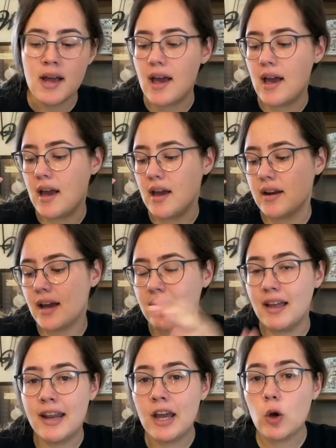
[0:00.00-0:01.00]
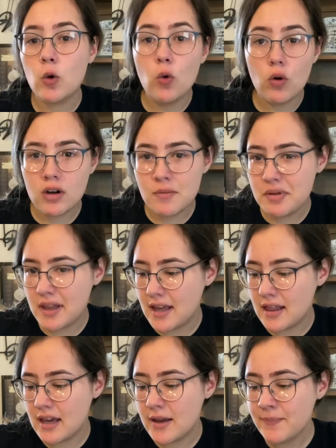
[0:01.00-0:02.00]
and I let it cool
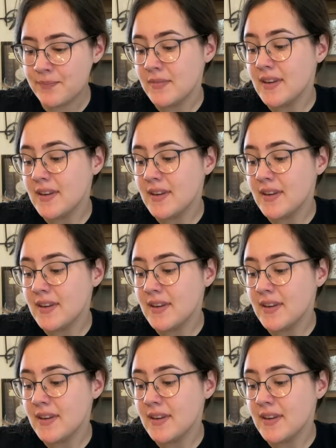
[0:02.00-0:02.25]
completely.